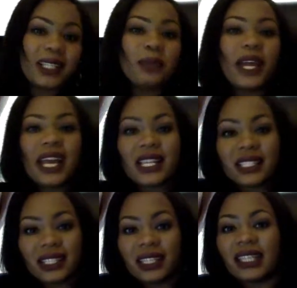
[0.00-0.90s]
in
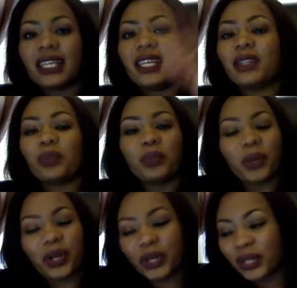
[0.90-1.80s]
passing, at
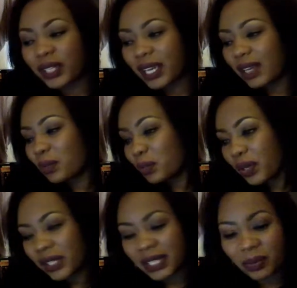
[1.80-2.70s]
work,
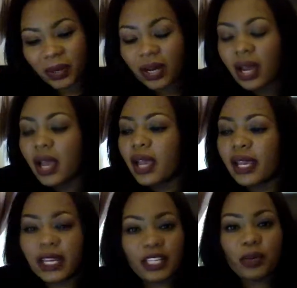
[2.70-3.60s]
anywhere
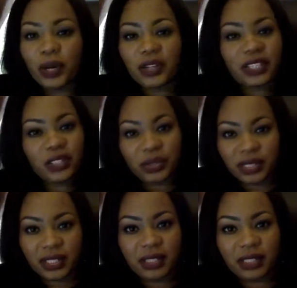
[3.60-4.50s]
that you
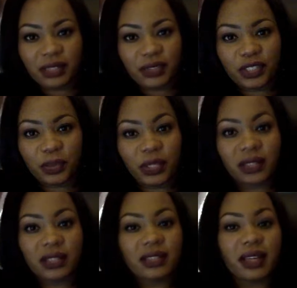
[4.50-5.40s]
see an individual
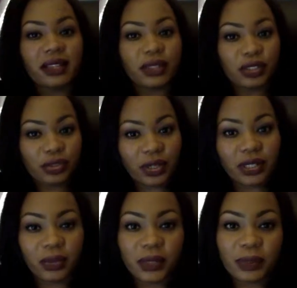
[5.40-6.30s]
that looks like they're
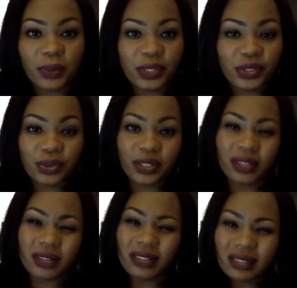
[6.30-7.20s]
struggling with depression, or
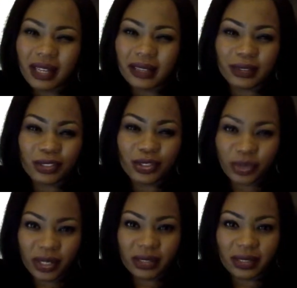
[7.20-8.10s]
they look like they're
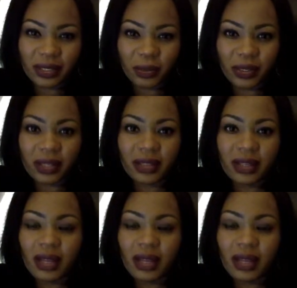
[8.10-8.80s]
struggling with